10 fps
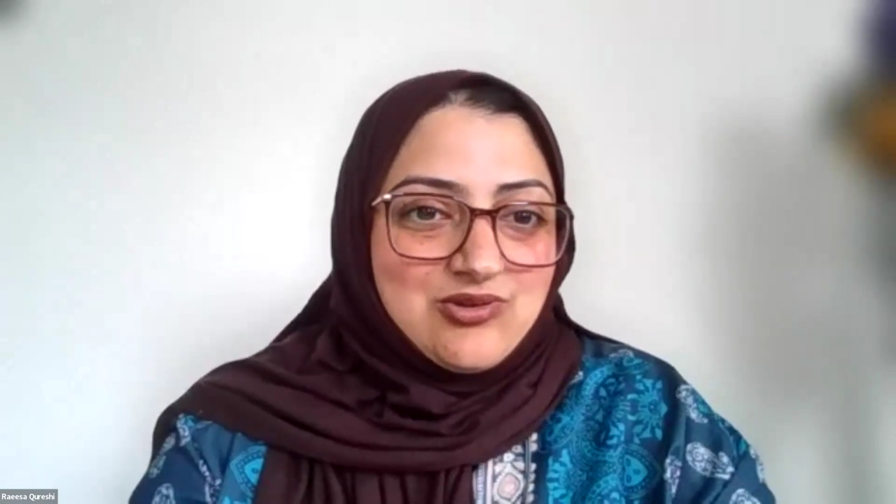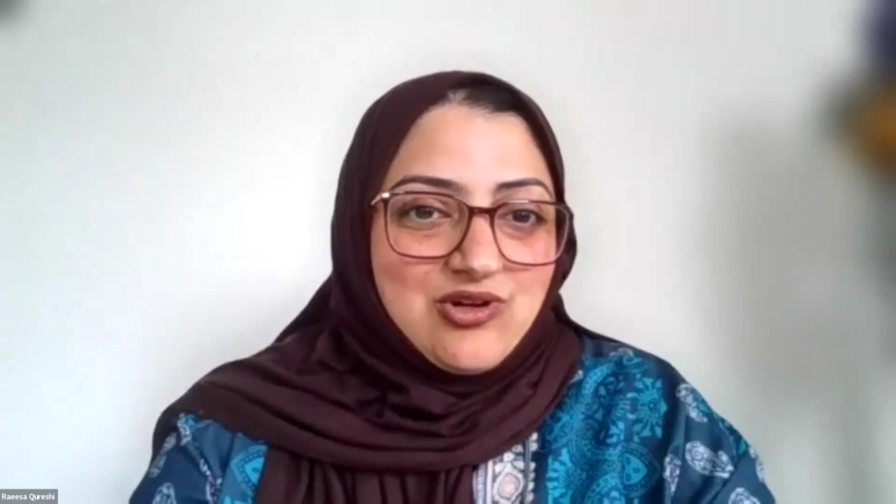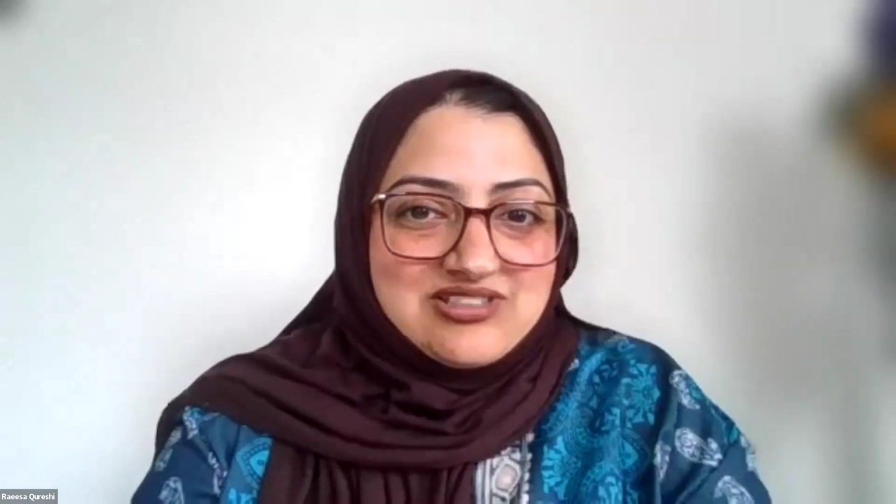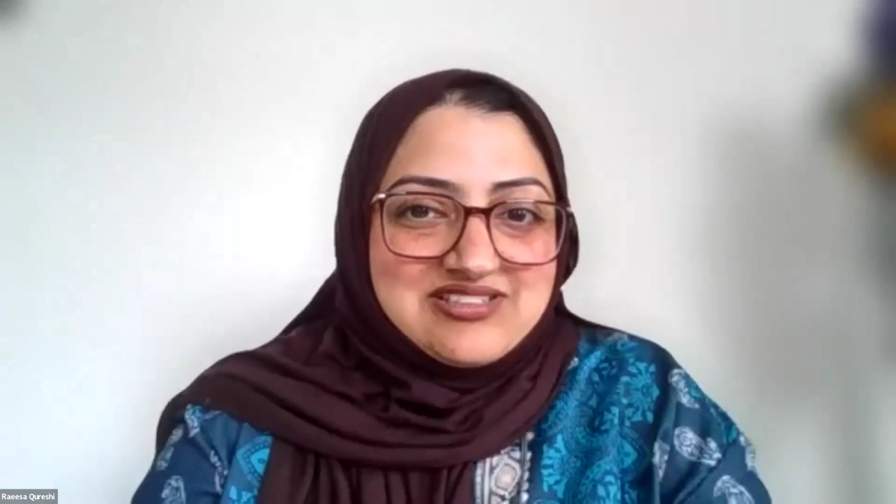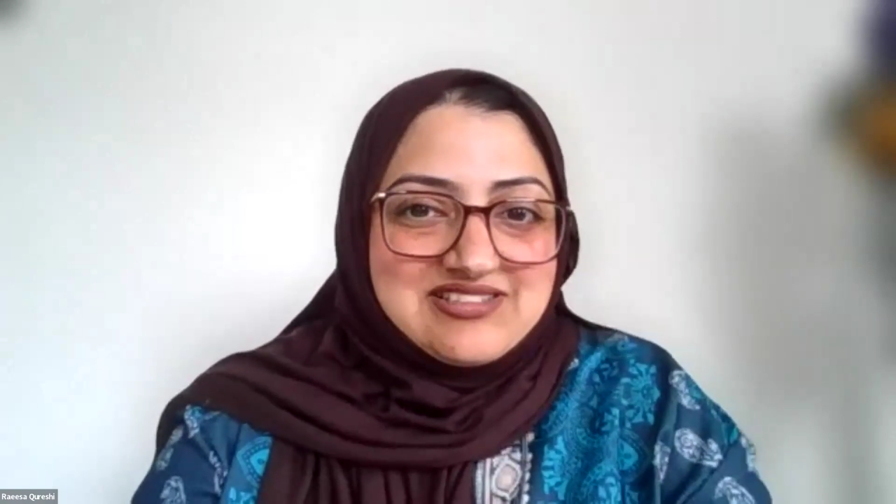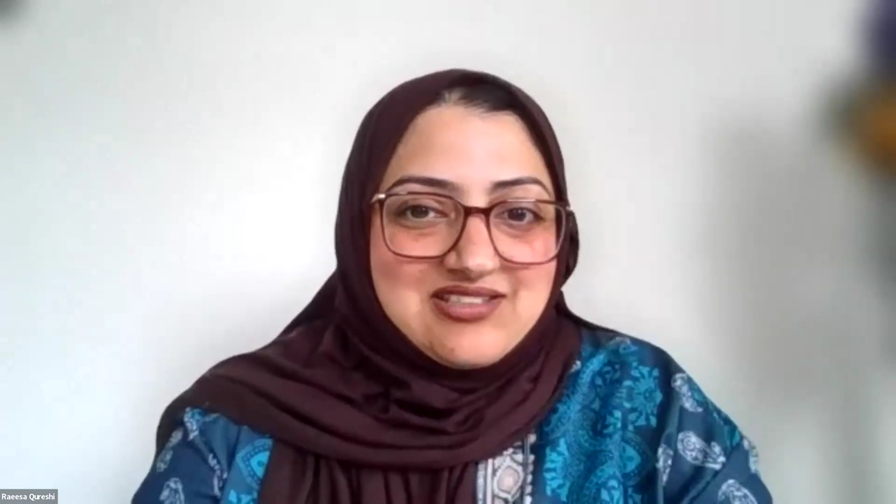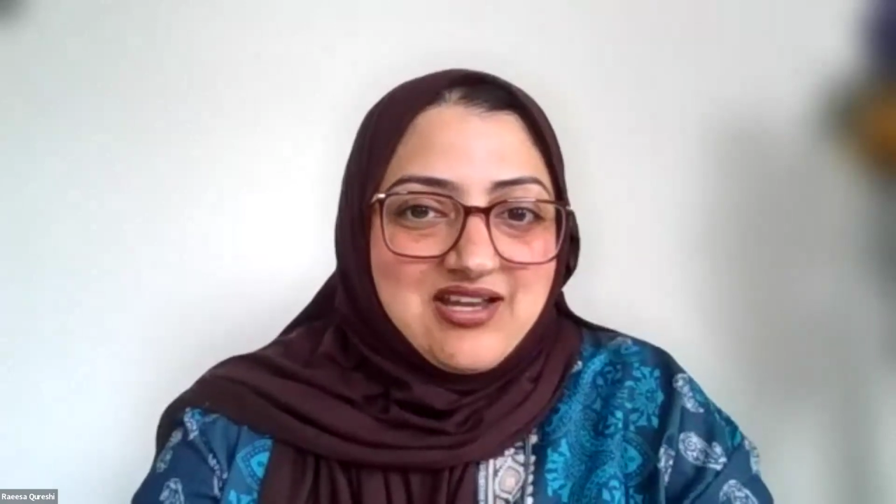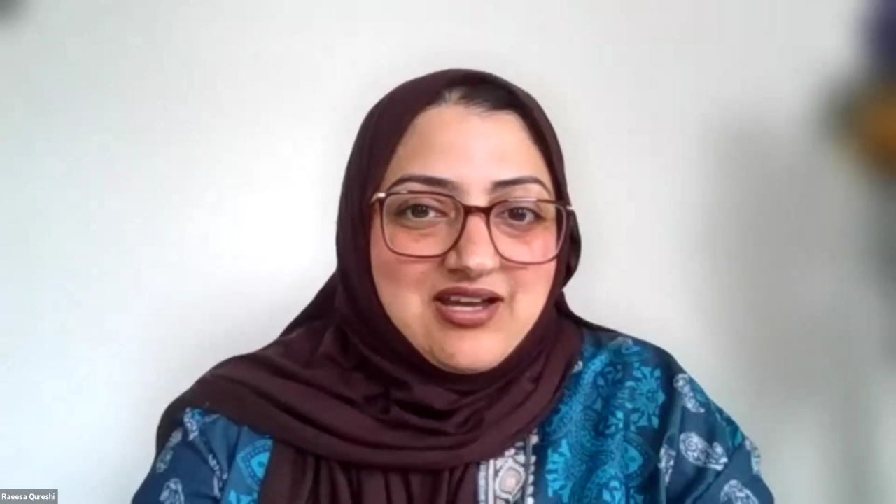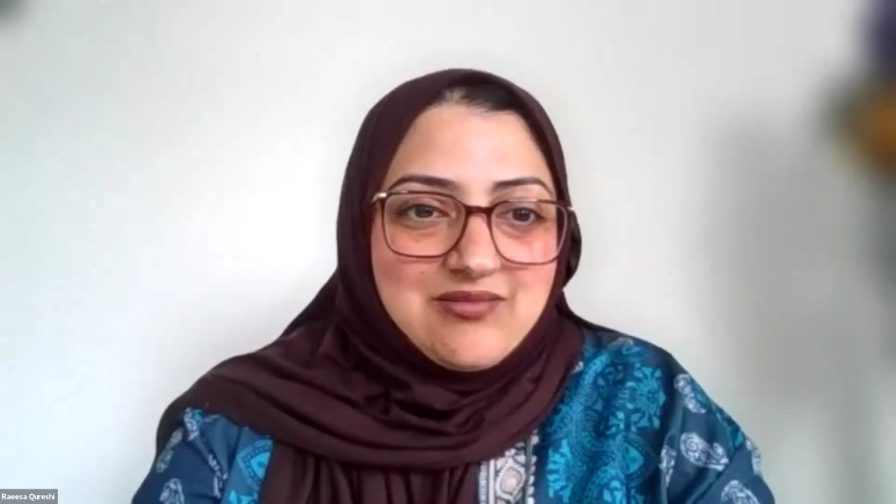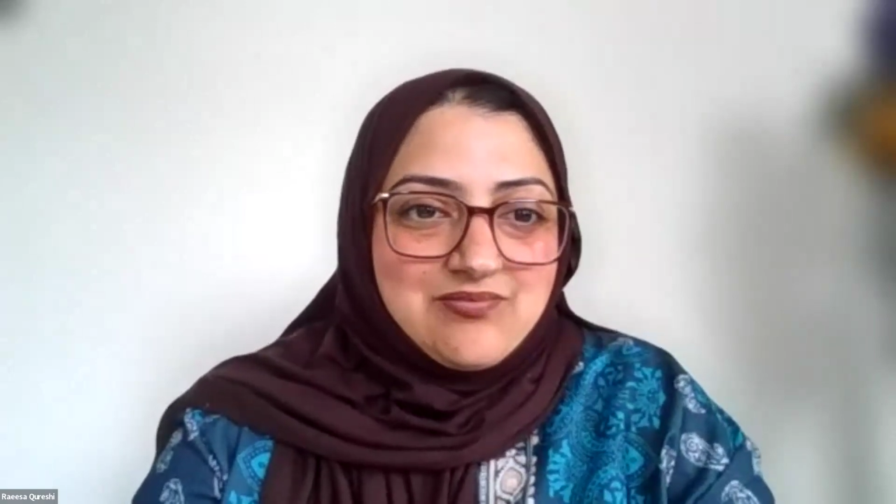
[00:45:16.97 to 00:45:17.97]
not just
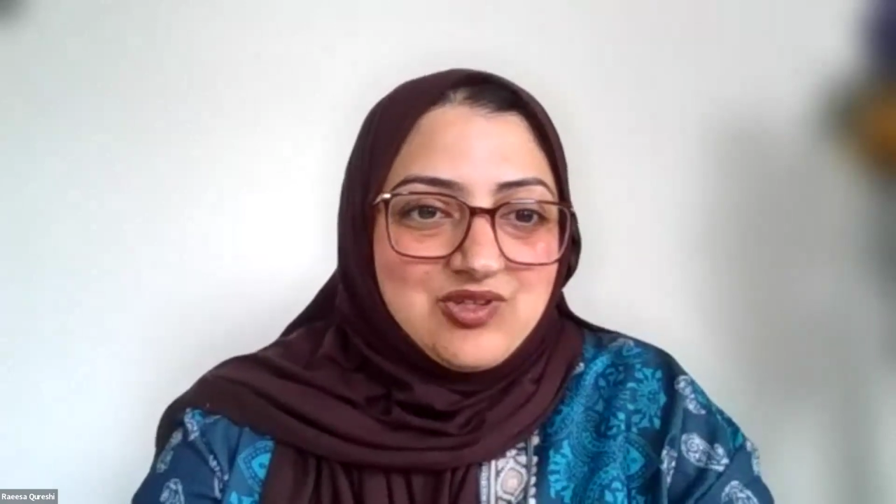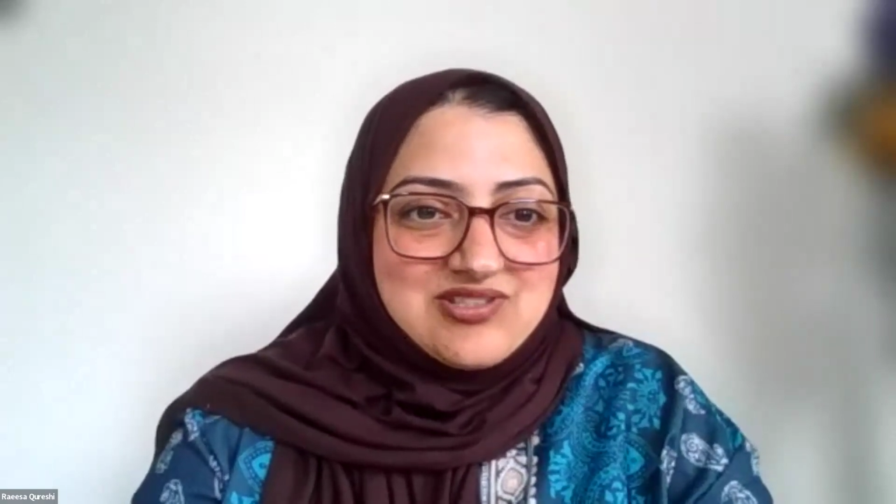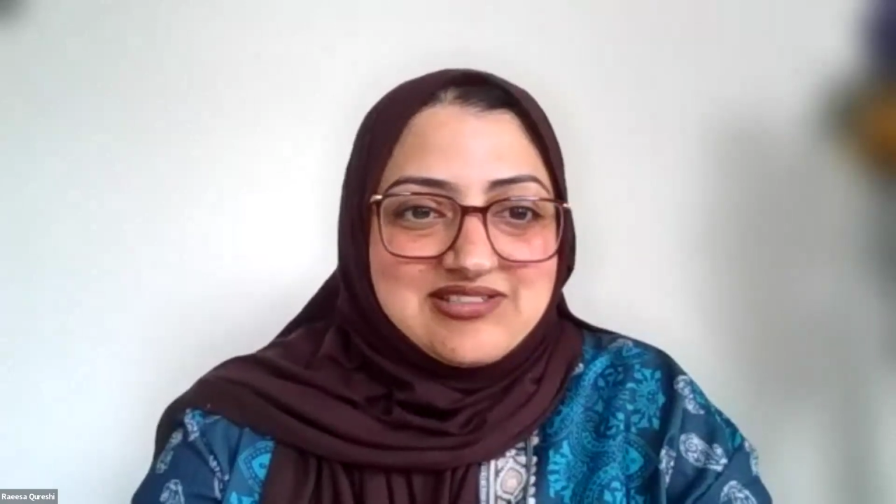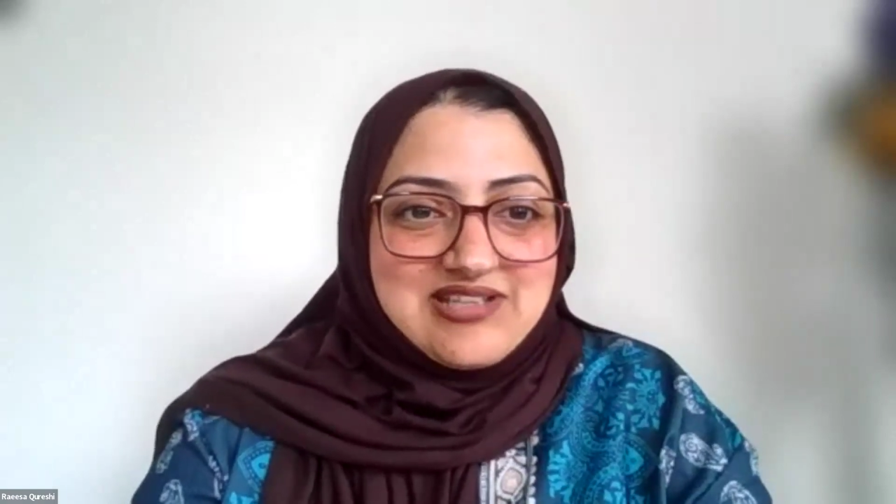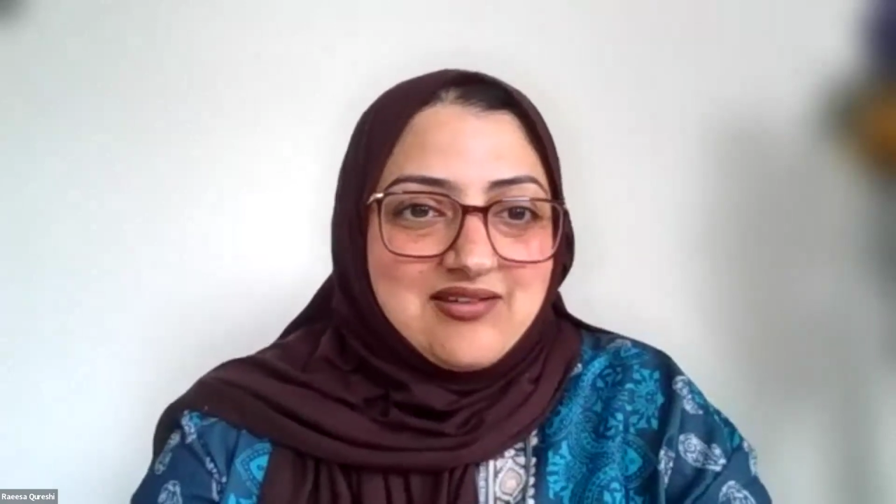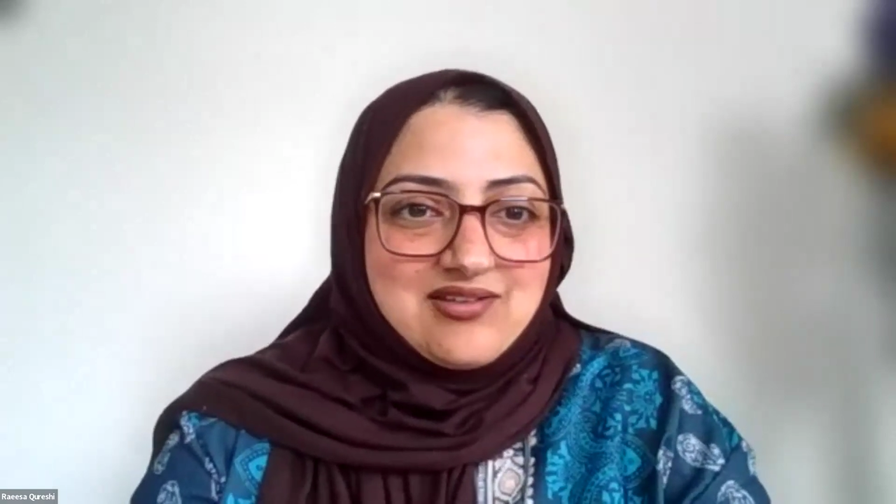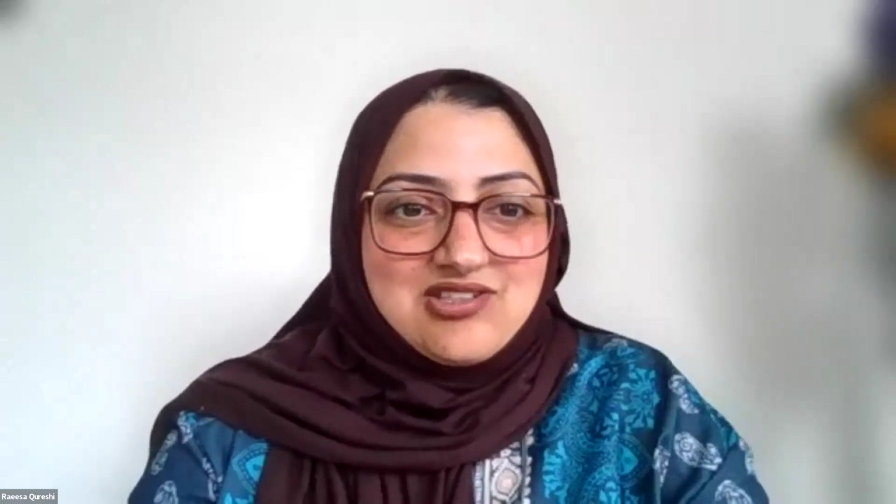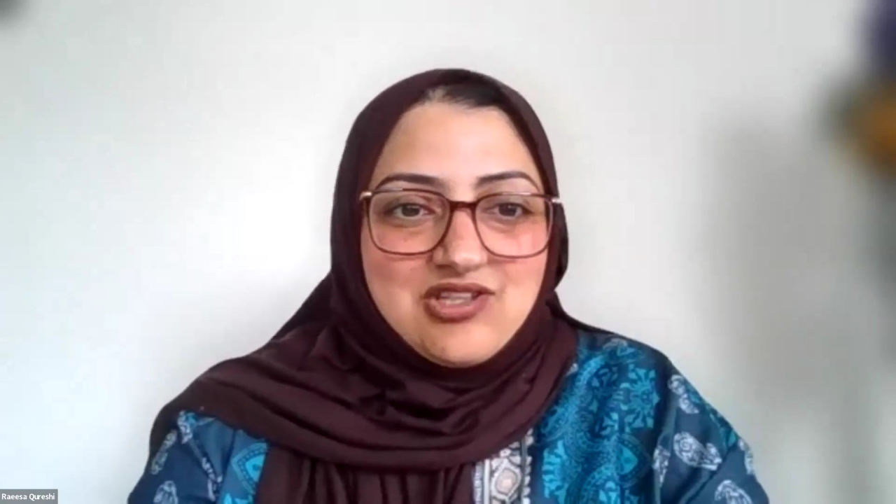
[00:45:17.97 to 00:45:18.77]
your standard,